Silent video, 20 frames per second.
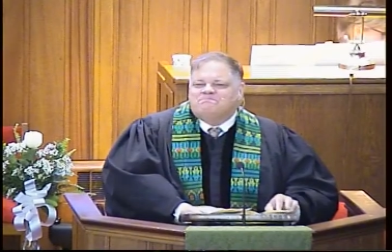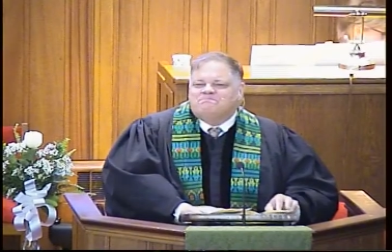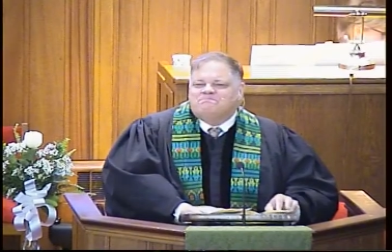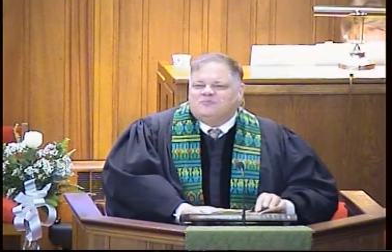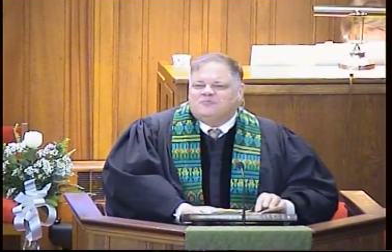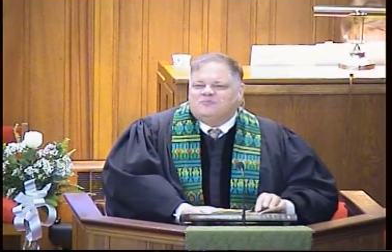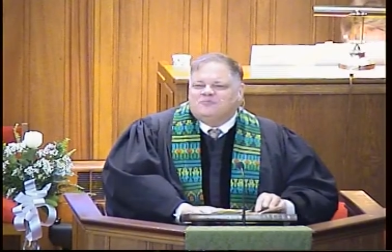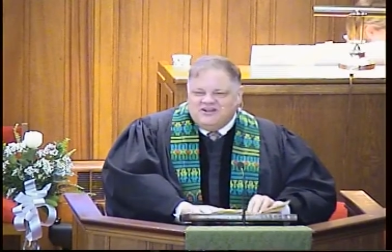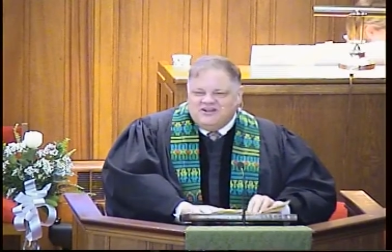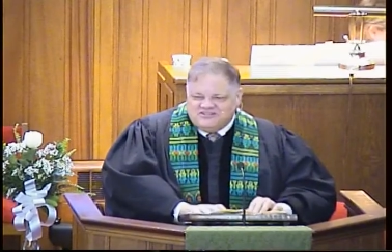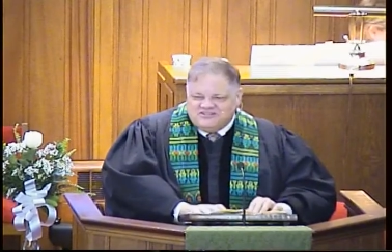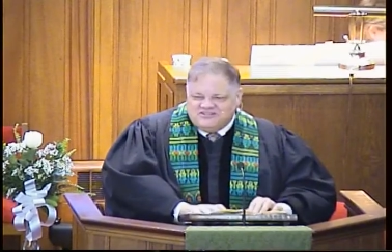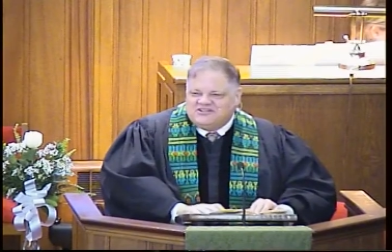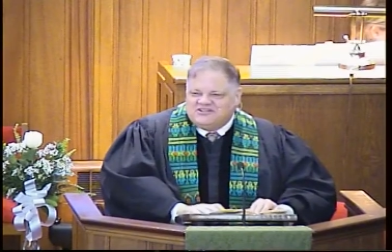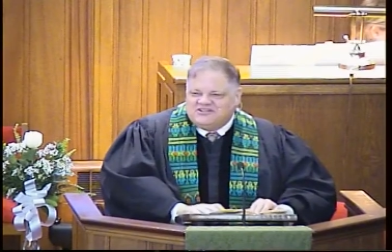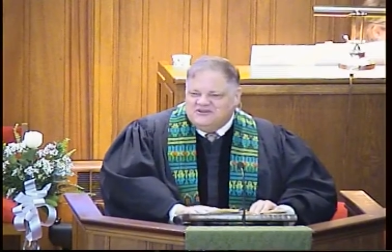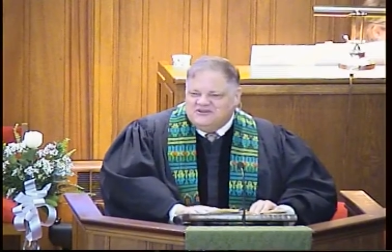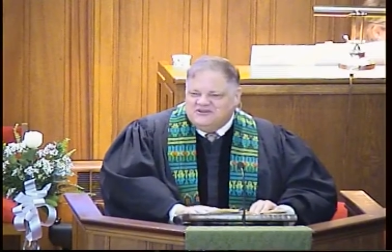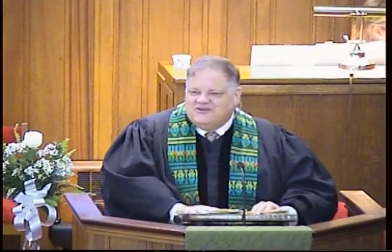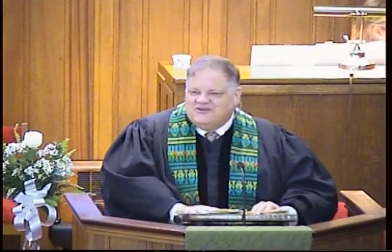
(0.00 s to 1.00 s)
Let us
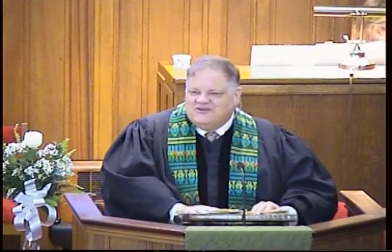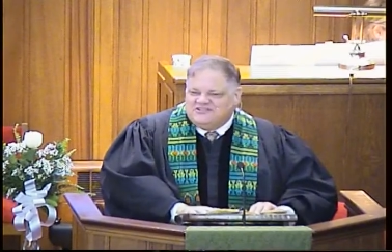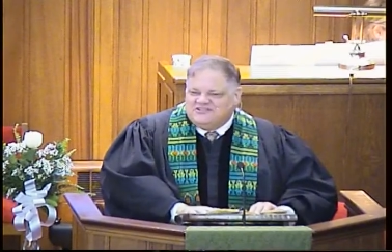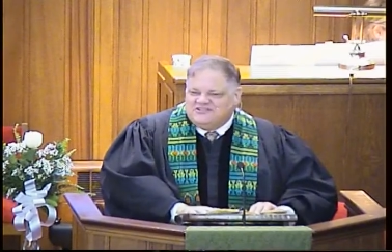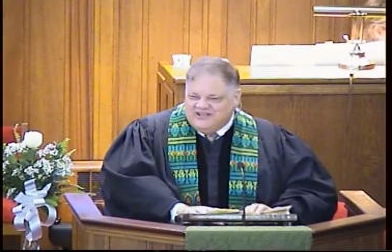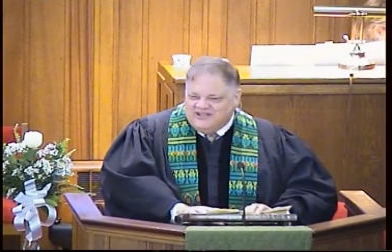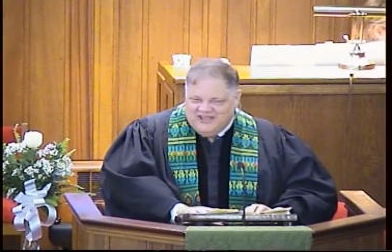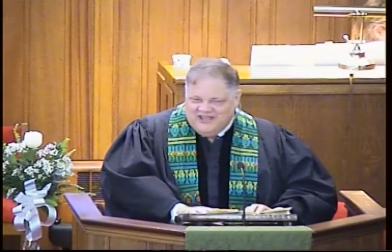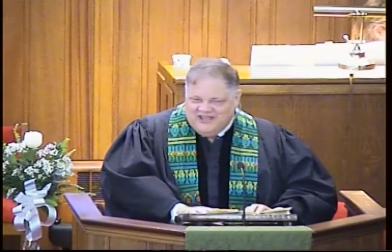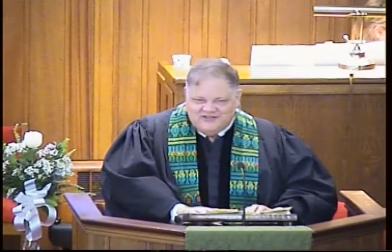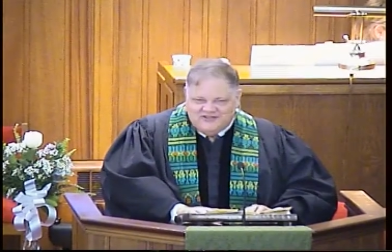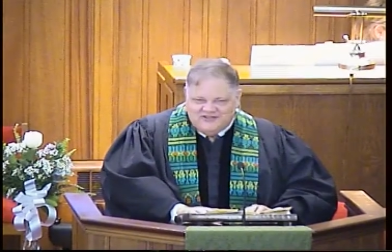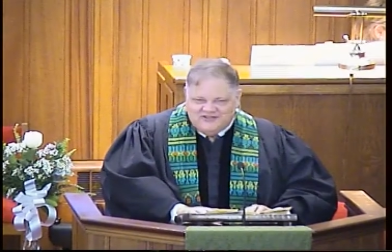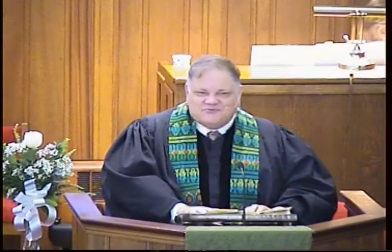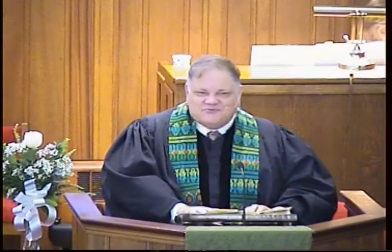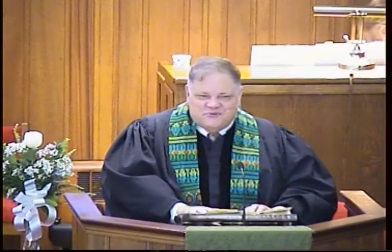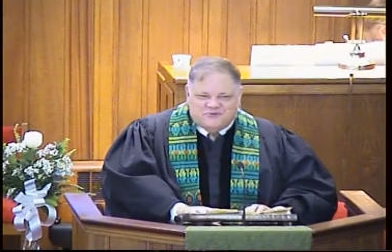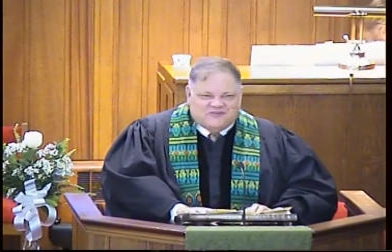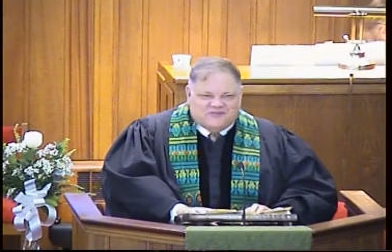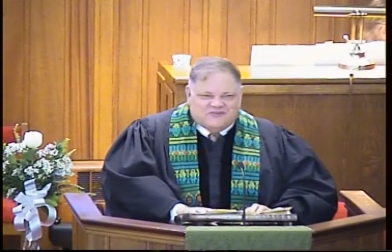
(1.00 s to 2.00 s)
enter his gates
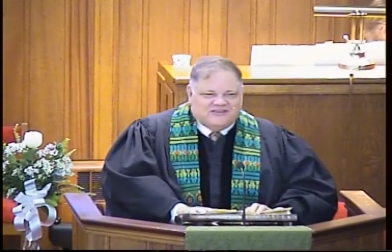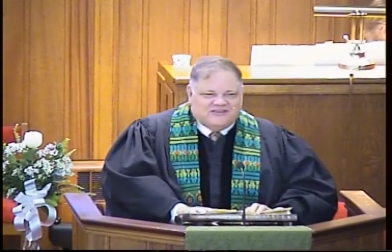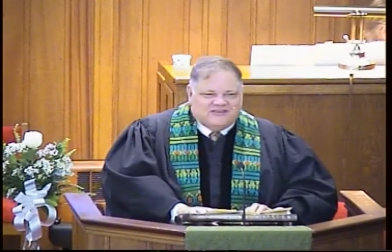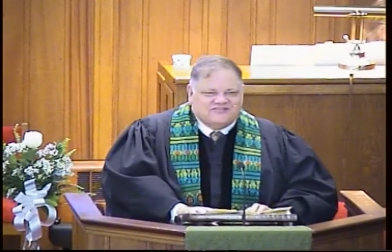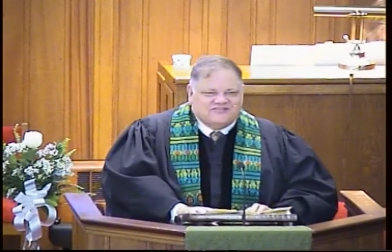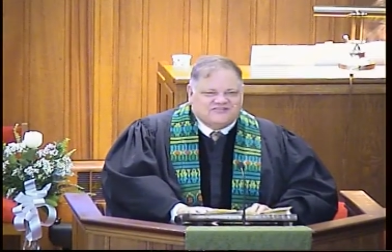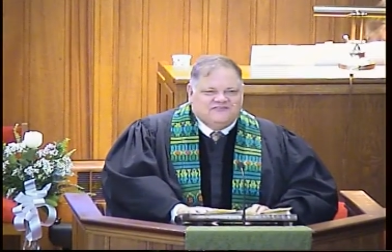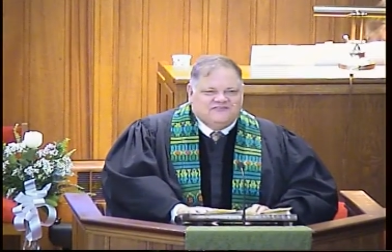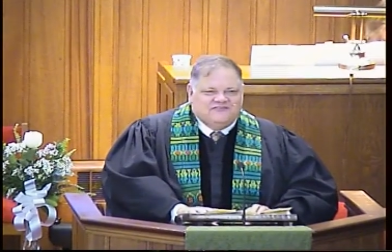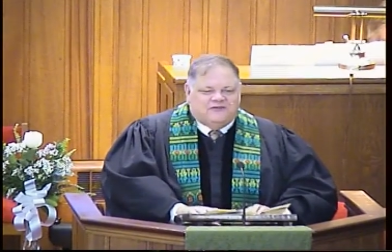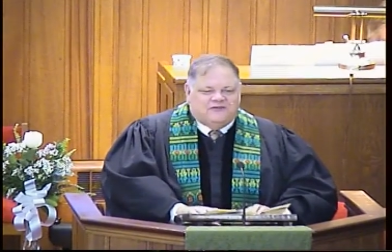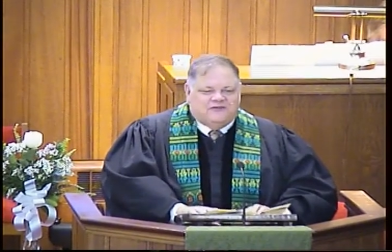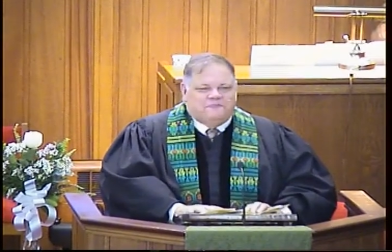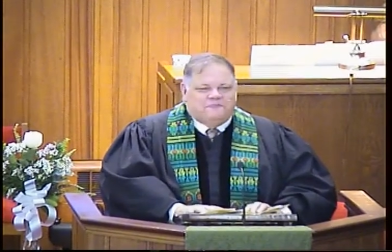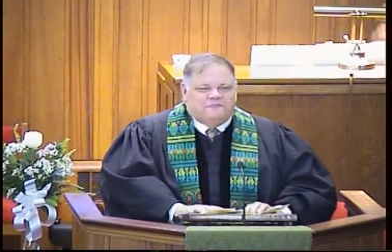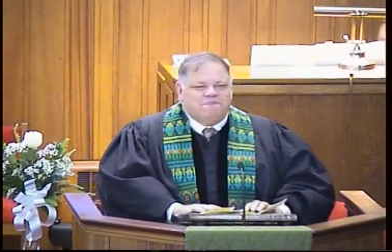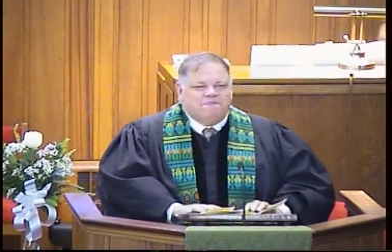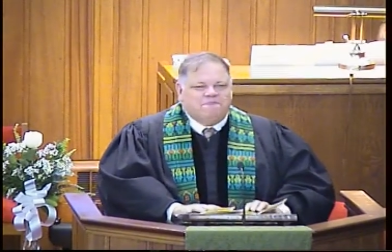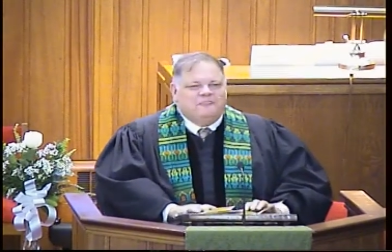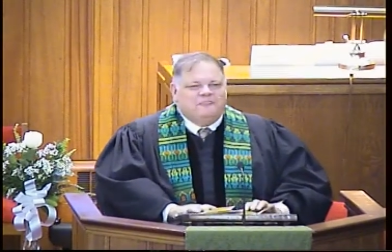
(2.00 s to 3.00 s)
with thanksgiving.
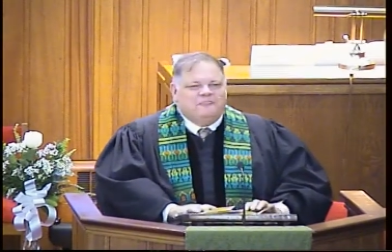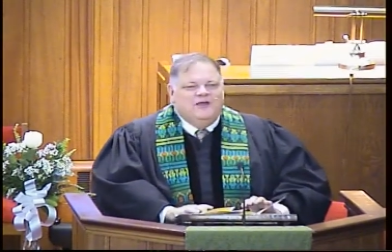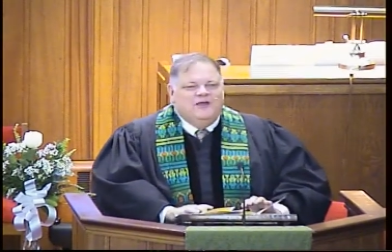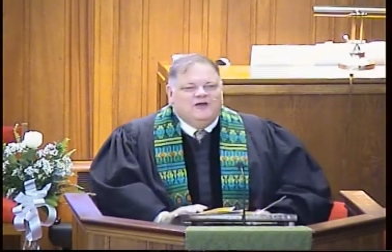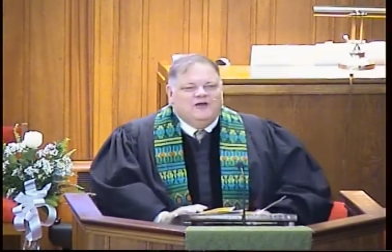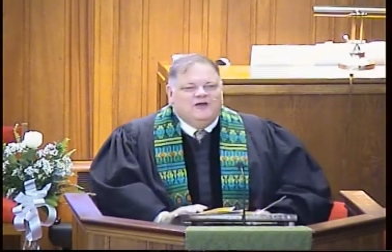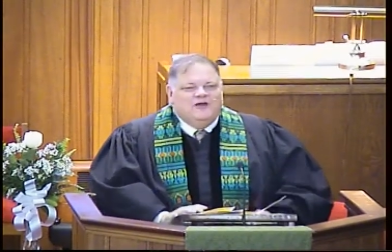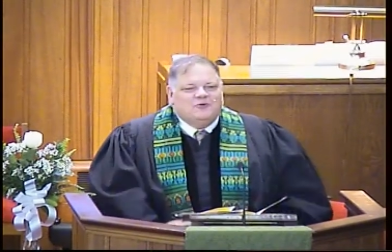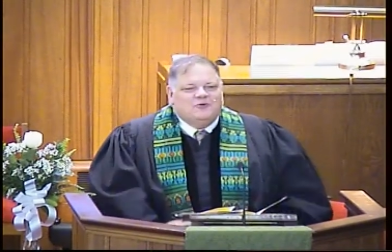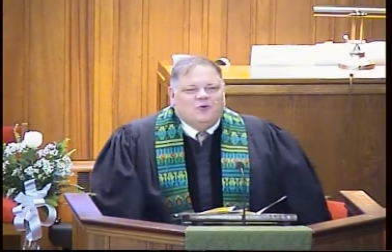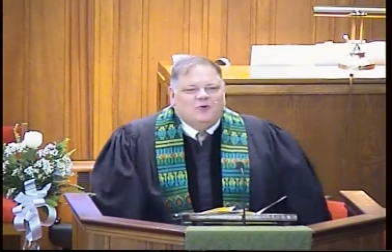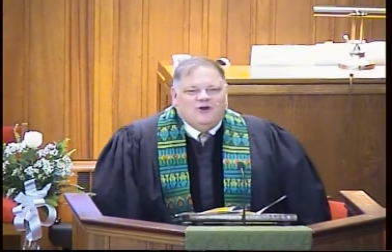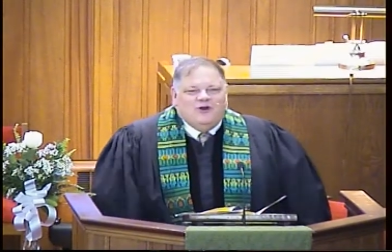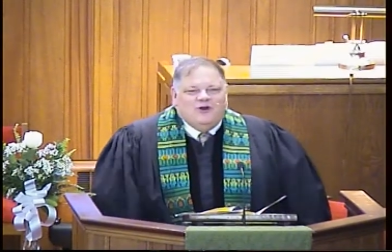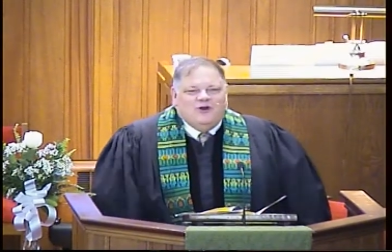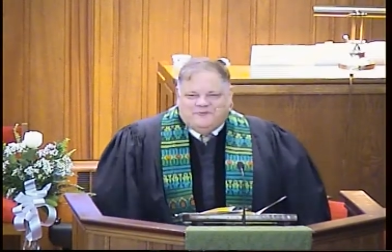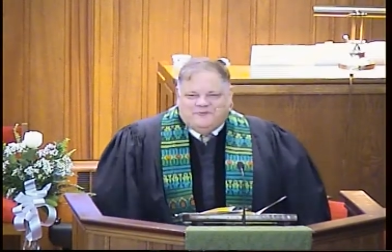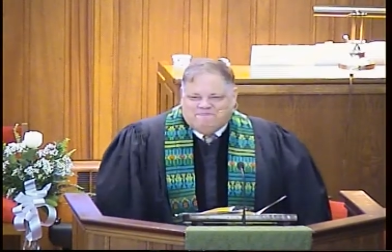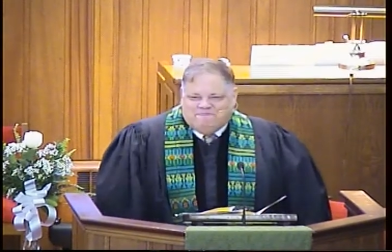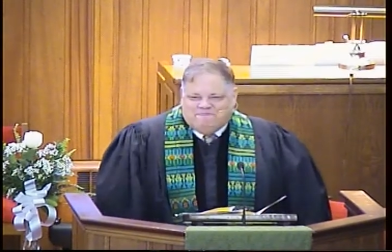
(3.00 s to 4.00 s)
Good
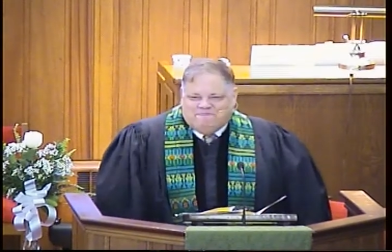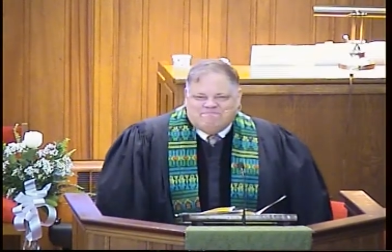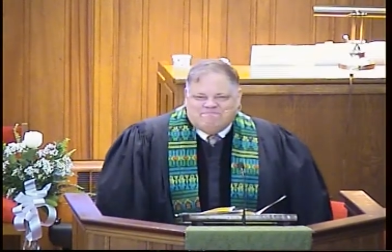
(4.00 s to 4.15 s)
morning.